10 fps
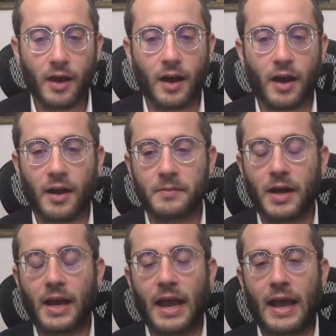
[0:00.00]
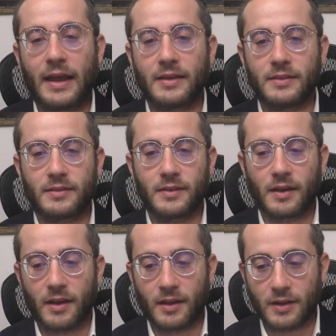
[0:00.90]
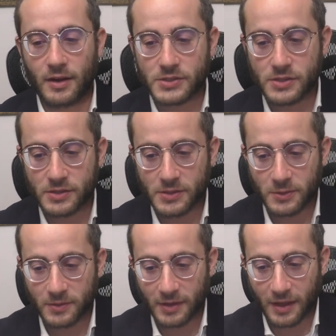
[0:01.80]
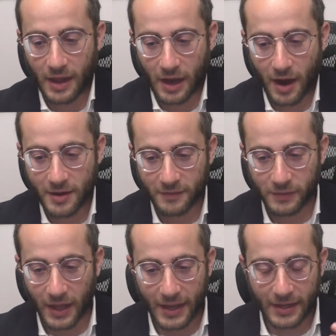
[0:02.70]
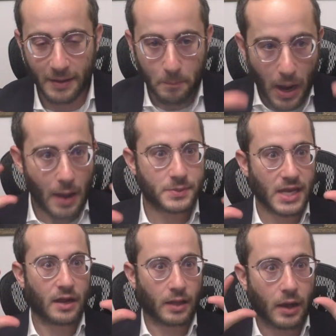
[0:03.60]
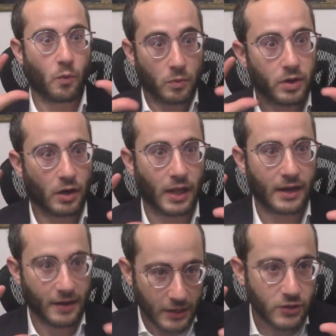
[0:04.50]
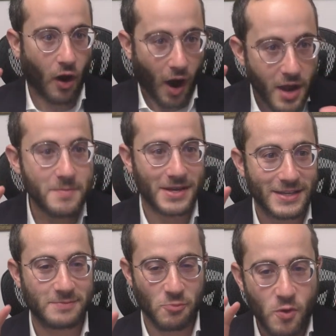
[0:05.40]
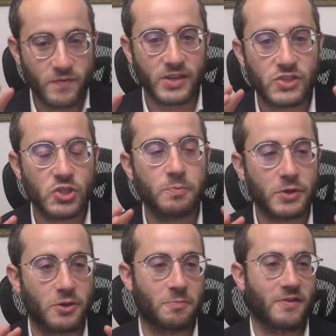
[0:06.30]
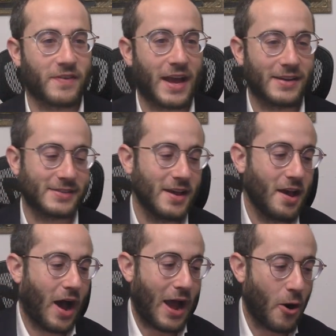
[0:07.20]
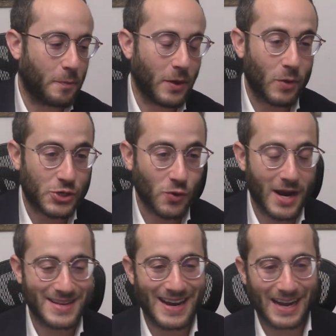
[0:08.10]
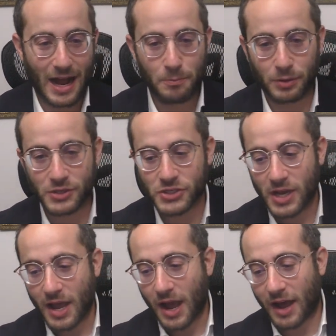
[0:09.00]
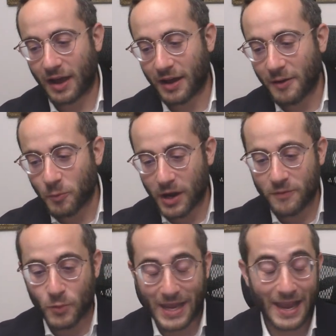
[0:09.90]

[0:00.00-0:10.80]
Um, and, you know, so, so it, it kind of like pops out, like, you know, like time is moving super duper fast. I hope that we try to accomplish uh, whatever we